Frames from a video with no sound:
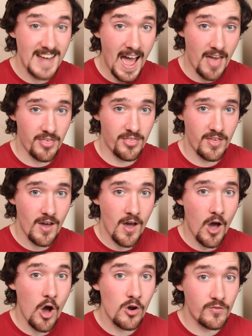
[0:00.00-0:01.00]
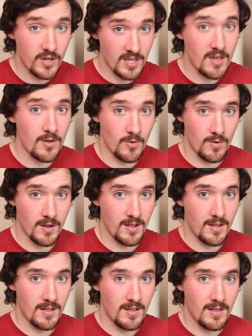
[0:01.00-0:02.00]
death over you.
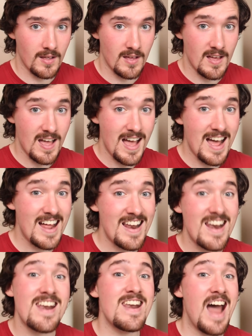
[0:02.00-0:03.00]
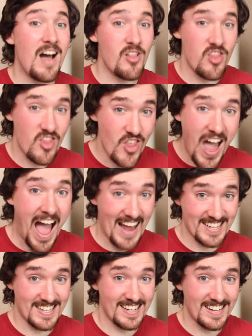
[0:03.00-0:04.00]
Now
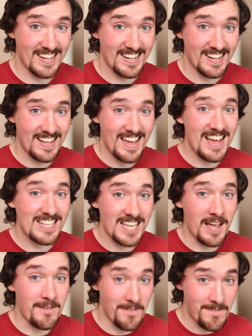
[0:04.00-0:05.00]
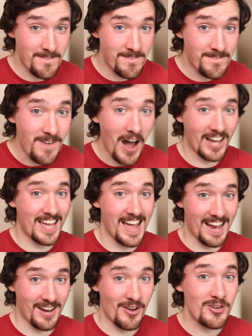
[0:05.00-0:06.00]
that is a
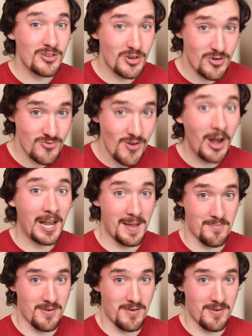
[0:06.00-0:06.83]
f***ing trolley